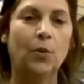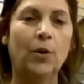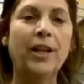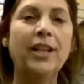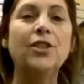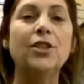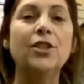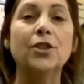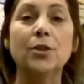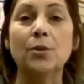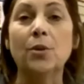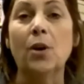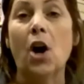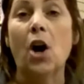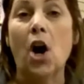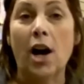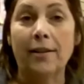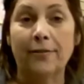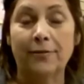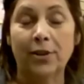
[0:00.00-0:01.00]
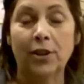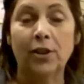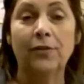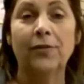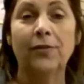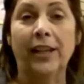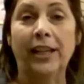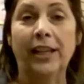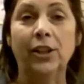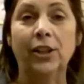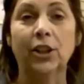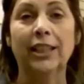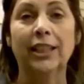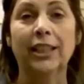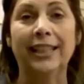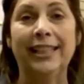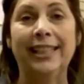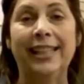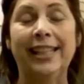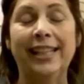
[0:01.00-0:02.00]
We do offer feeder
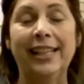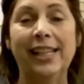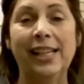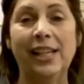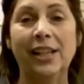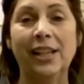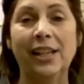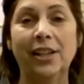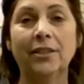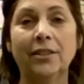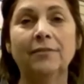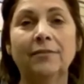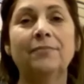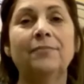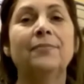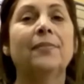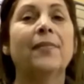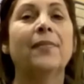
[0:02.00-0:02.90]
cleaning here.